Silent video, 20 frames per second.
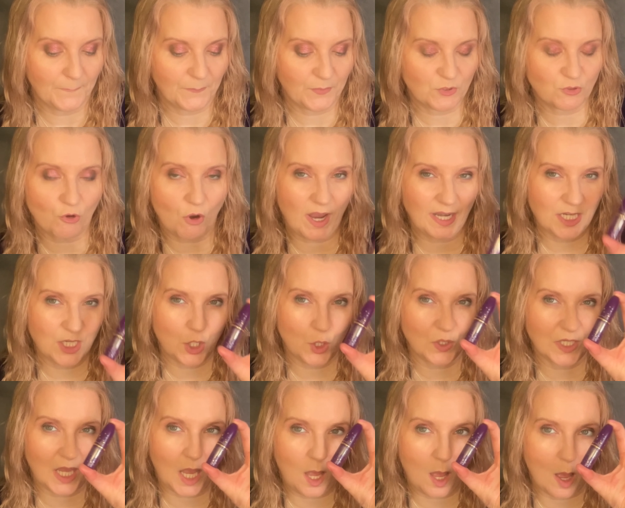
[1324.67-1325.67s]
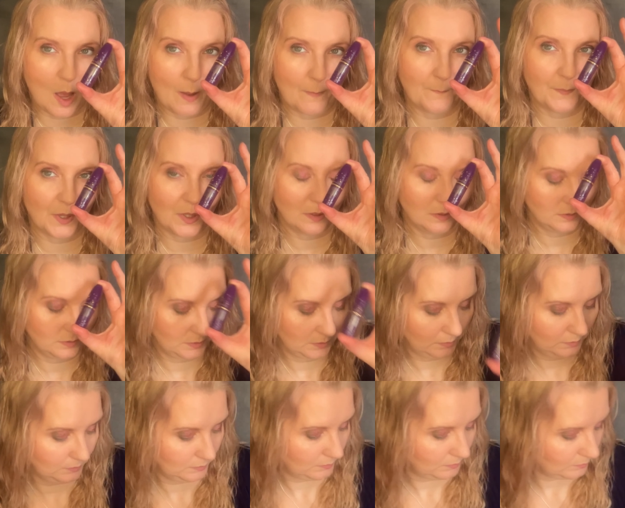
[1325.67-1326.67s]
Trying to use it up.
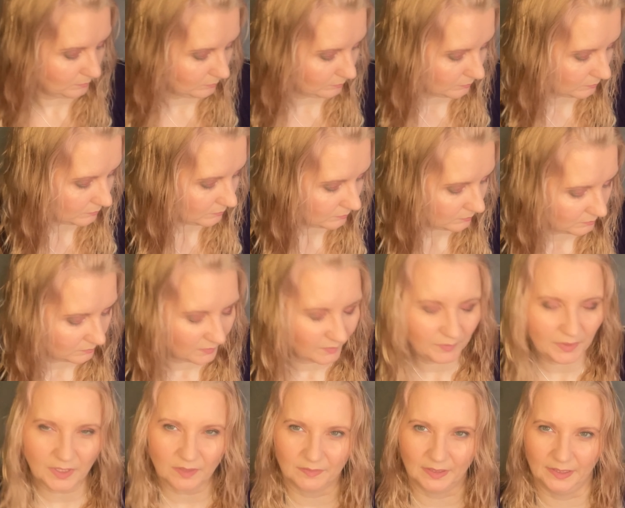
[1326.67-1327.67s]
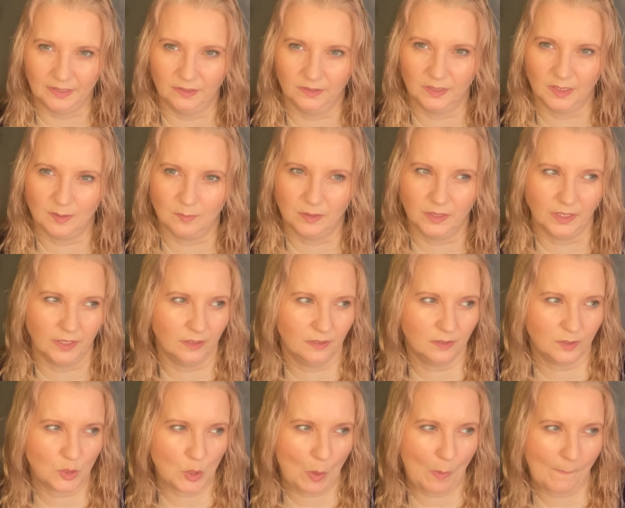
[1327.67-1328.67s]
I think I've had it a couple of
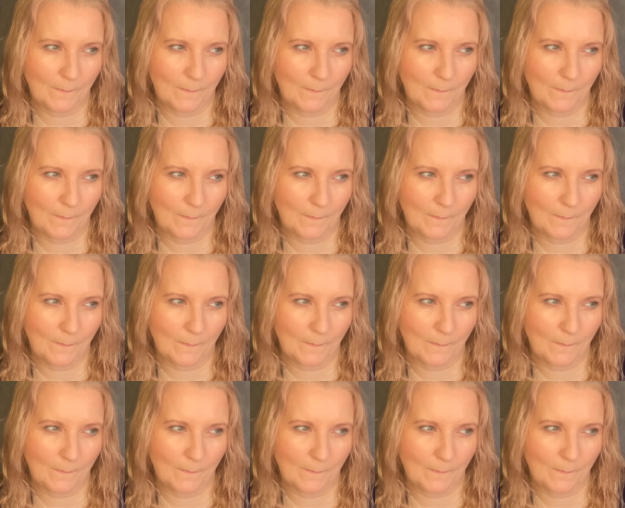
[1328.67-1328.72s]
years.